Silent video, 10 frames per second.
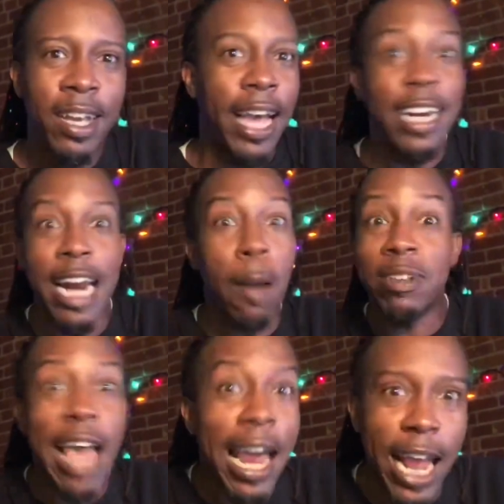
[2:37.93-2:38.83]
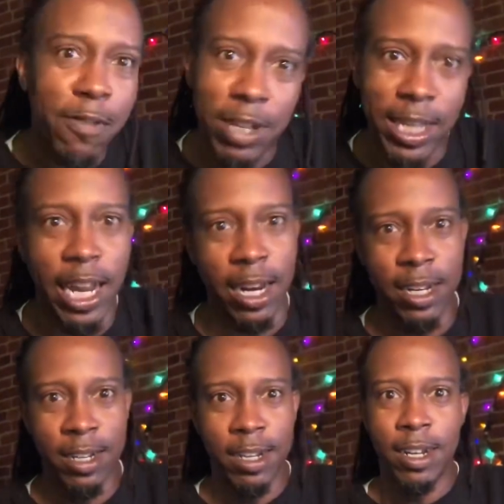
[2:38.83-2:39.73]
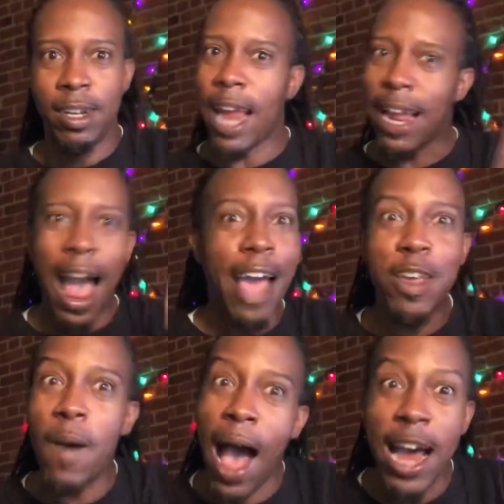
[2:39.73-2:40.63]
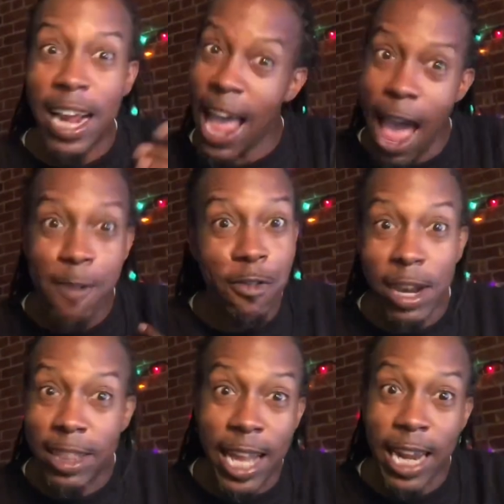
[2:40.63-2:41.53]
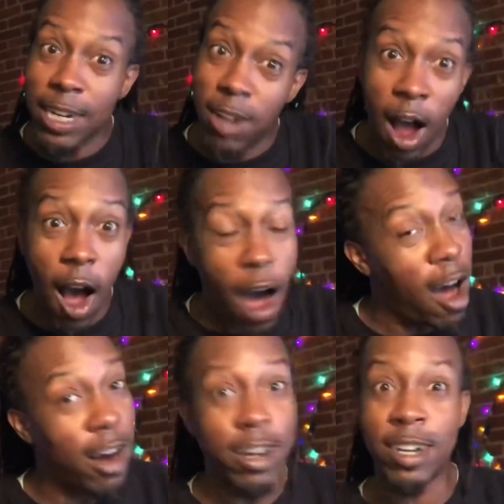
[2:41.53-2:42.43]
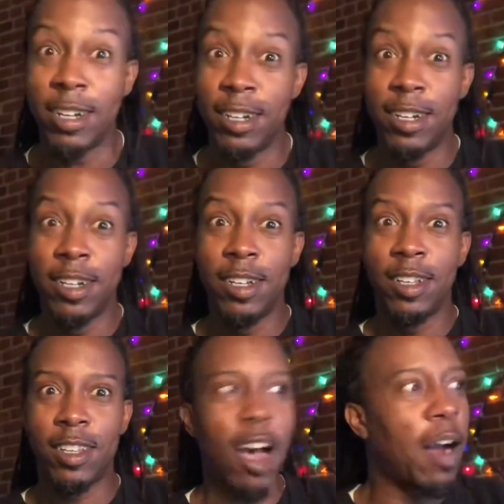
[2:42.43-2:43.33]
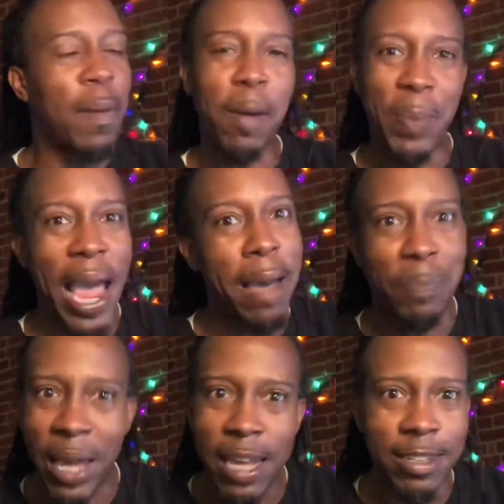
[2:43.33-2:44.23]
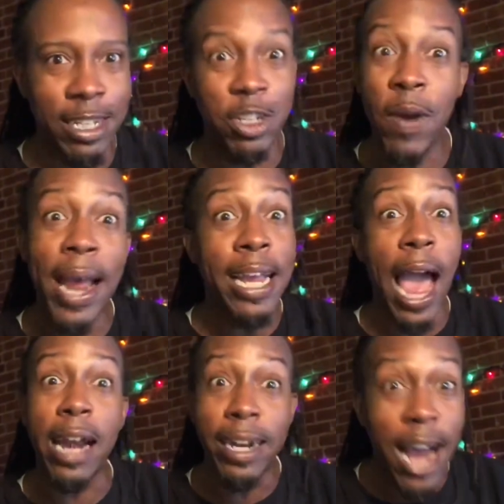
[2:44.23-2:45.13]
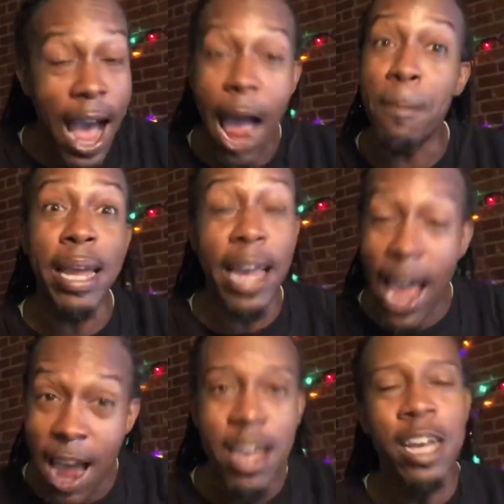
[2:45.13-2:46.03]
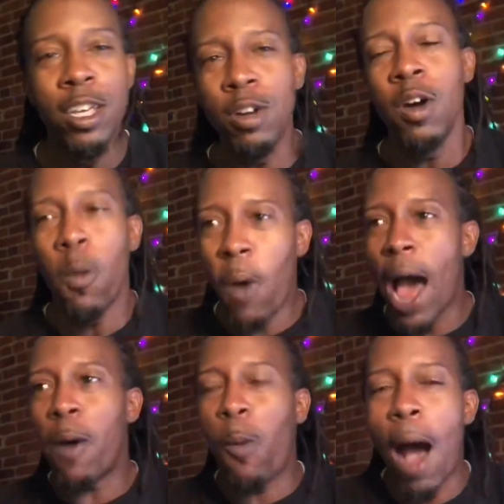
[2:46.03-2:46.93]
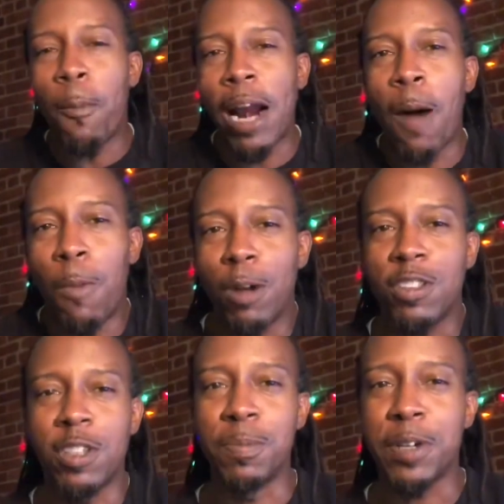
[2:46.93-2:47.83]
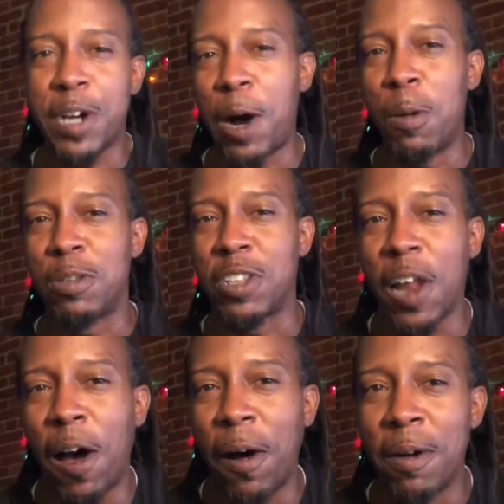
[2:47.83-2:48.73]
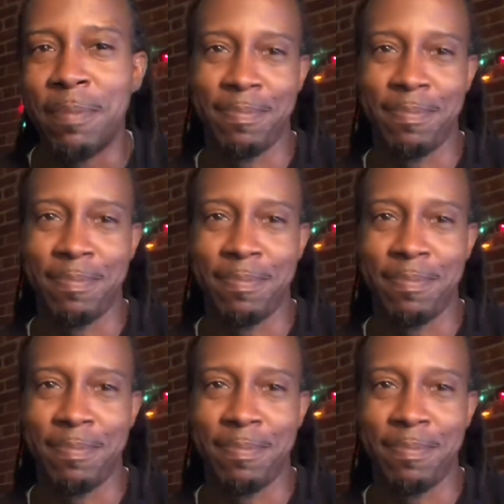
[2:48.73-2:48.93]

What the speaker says: And then they was out of everything. Like, how you out of everything, dog? Talk about bad business. You ain't got nothing. I mean, why would I want some coleslaw?